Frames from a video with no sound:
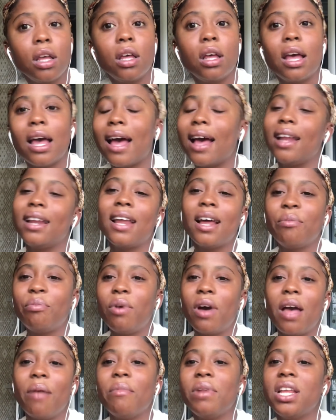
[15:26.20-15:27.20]
at that
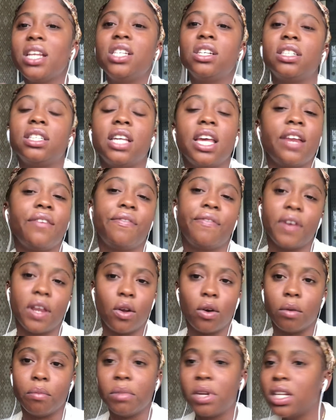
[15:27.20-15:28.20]
point, me did just get fed
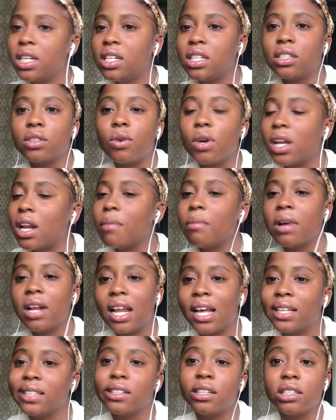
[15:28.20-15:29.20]
up. Me did just go in my
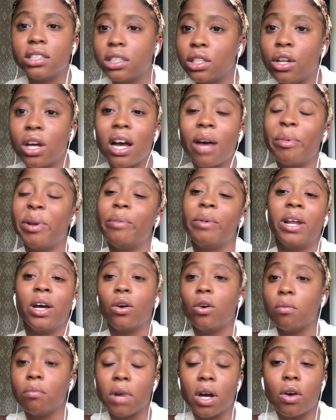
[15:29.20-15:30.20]
class, go sit down, and me never
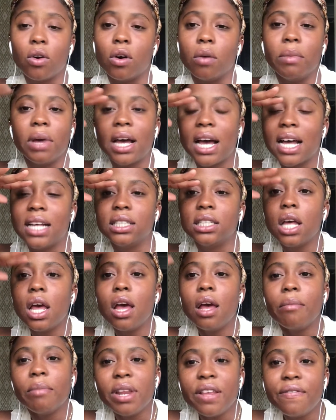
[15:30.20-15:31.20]
come back out, because
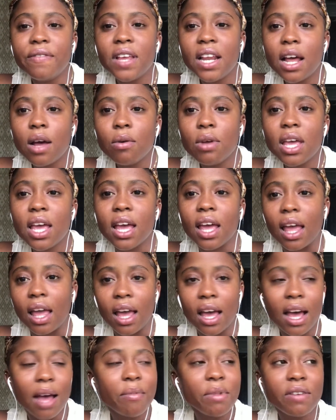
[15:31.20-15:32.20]
me did feel like way.
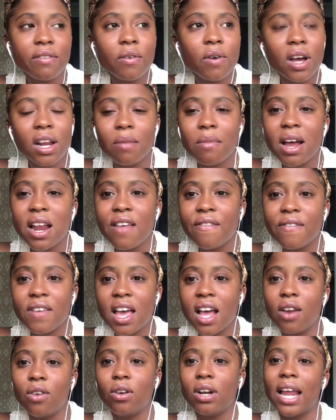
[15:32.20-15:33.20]
Cause me never want nobody feel
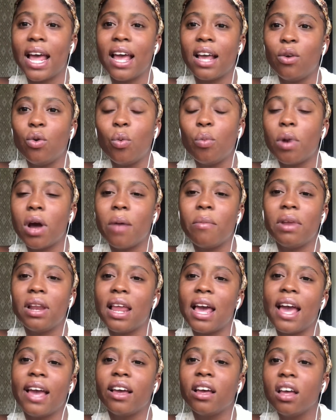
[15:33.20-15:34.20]
look for me
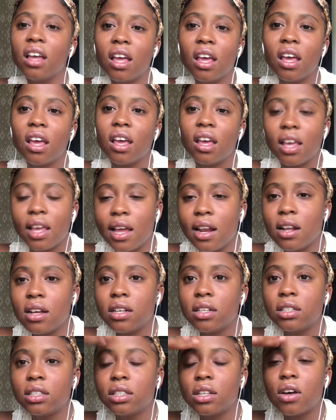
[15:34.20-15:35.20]
like, you know.
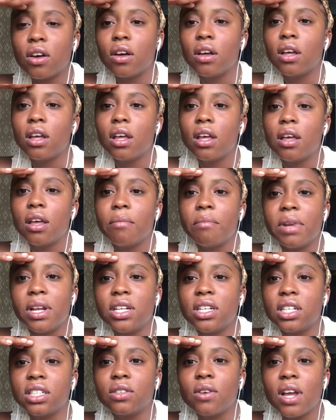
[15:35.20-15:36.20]
So me did
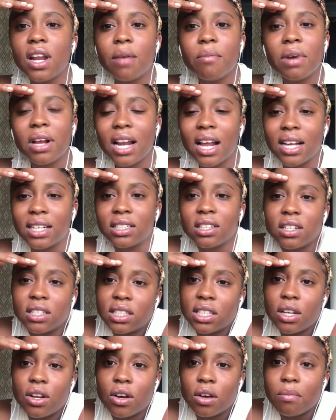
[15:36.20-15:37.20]
just go in my class, go sit
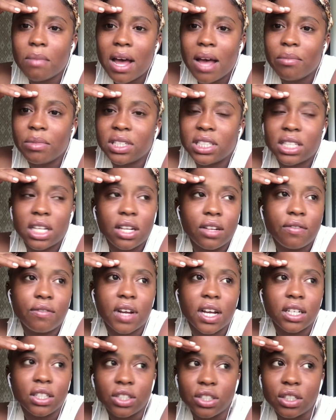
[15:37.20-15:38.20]
down by myself,
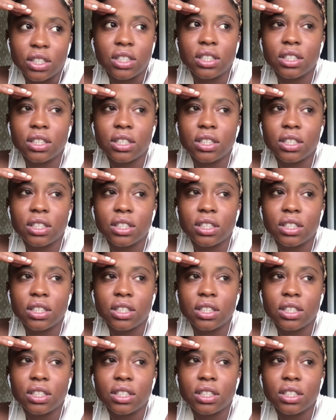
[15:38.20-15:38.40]
and just my